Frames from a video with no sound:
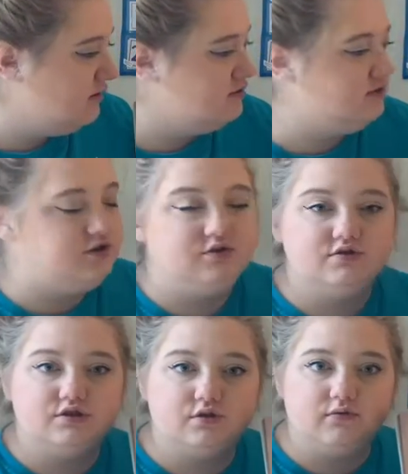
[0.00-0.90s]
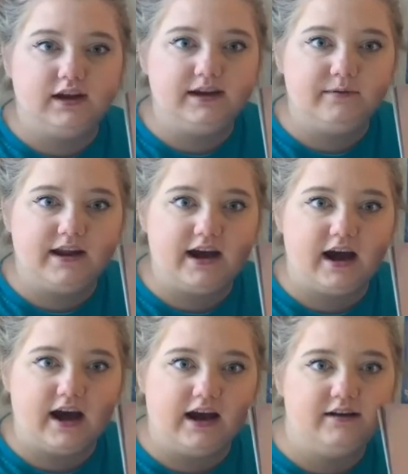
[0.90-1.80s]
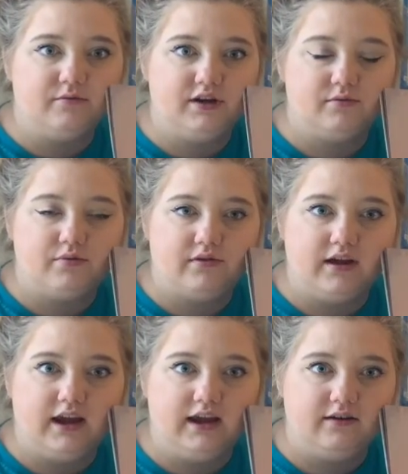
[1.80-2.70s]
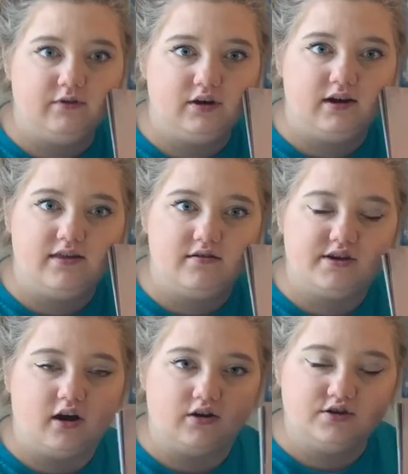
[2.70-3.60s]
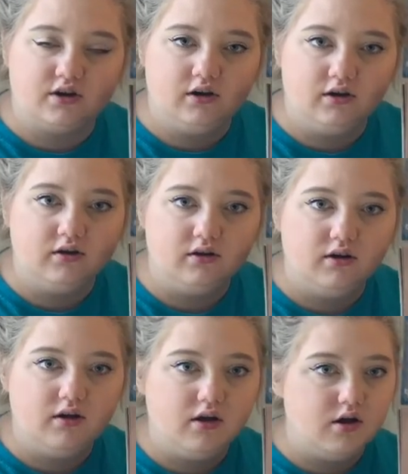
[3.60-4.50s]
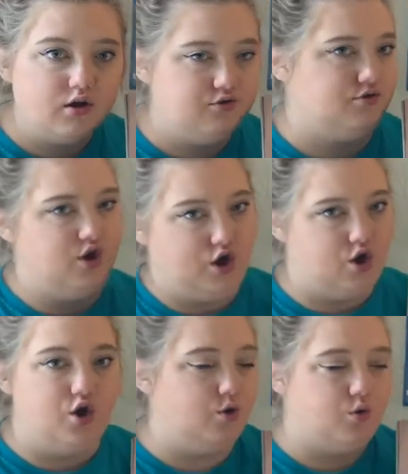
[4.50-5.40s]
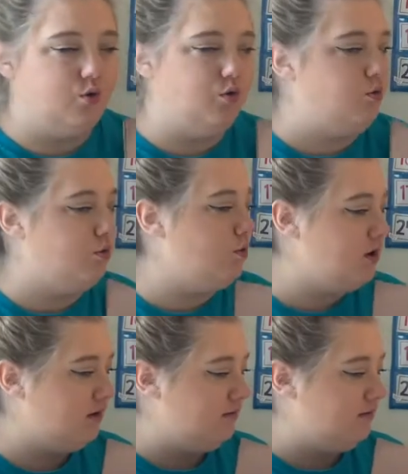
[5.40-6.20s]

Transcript: Should you scream and hide when you're playing, when you're at the doctor? No.